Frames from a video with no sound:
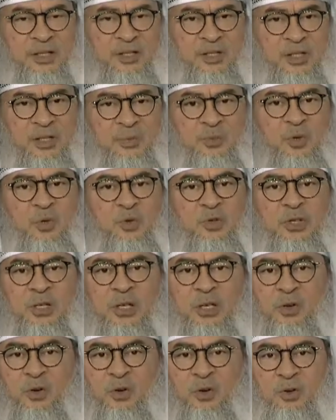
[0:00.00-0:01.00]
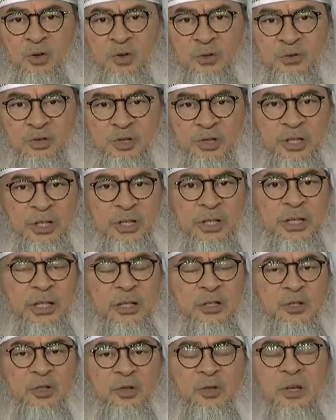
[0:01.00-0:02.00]
such as music or
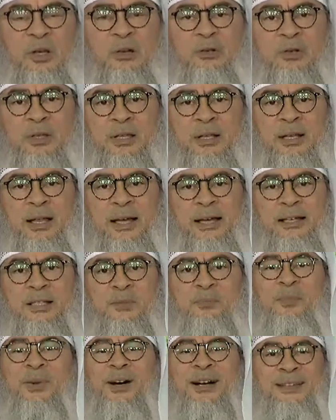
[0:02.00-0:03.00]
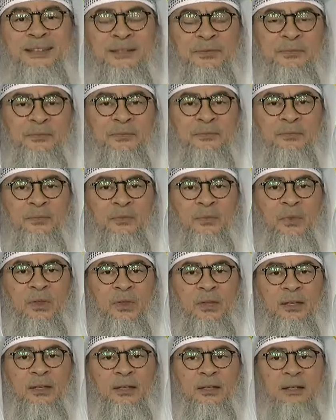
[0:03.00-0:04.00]
cheerleaders or the likes. But
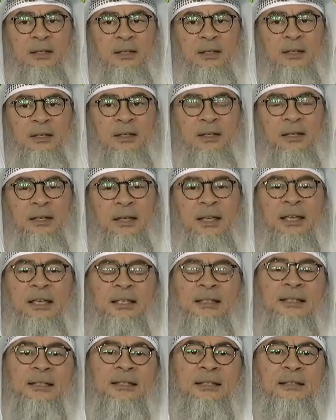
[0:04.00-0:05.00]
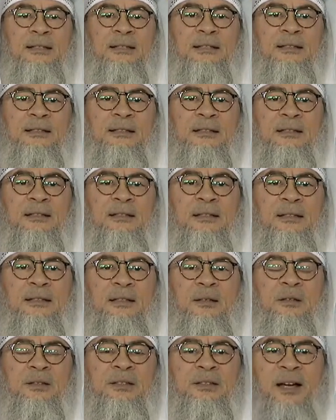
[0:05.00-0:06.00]
is
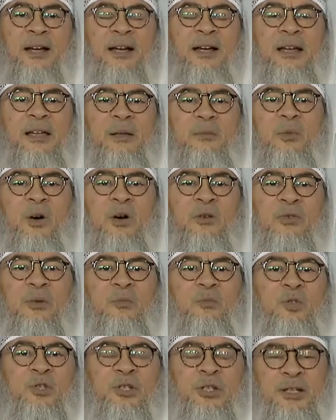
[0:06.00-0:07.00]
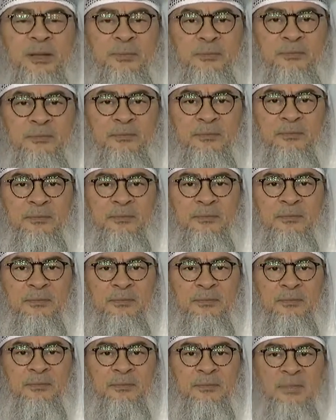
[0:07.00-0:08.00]
the time of a Muslim
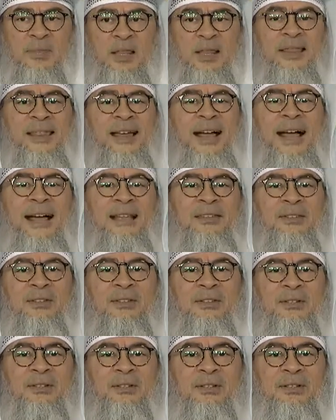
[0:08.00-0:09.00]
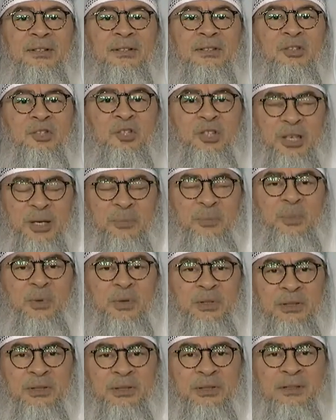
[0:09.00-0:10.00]
that cheap
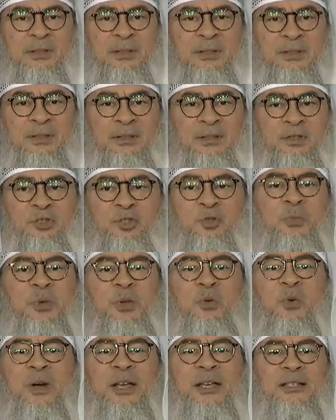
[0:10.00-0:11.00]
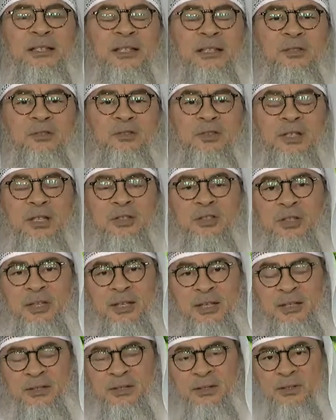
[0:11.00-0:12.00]
to be wasted on such
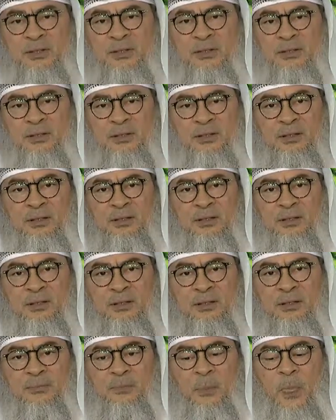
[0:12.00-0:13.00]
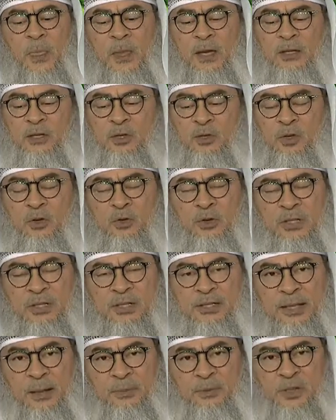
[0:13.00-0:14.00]
things? You know, the
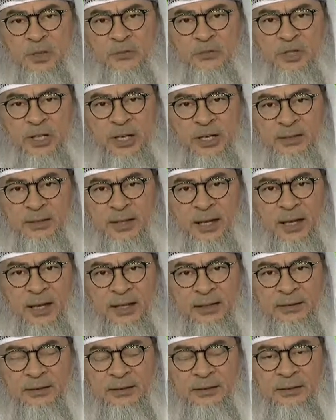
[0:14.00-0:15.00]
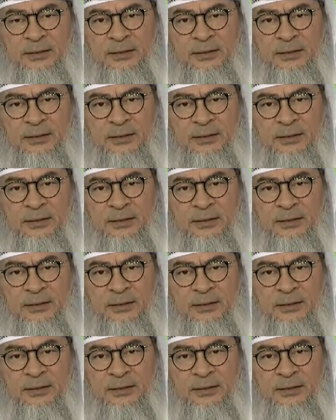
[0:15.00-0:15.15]
steps of shaitan